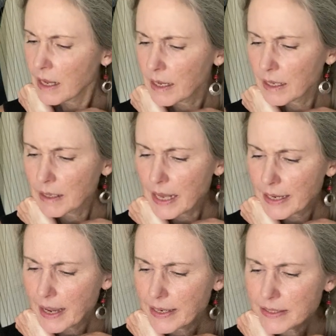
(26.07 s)

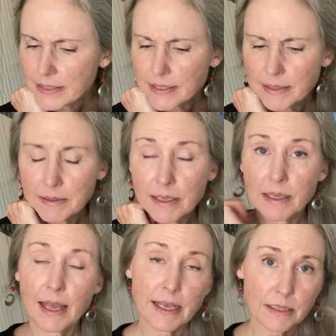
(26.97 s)
I guess in
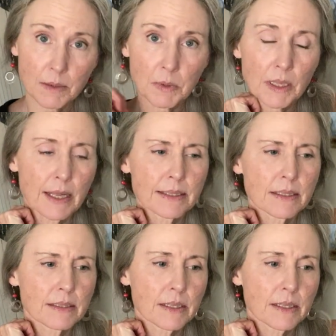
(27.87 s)
the last couple of lessons,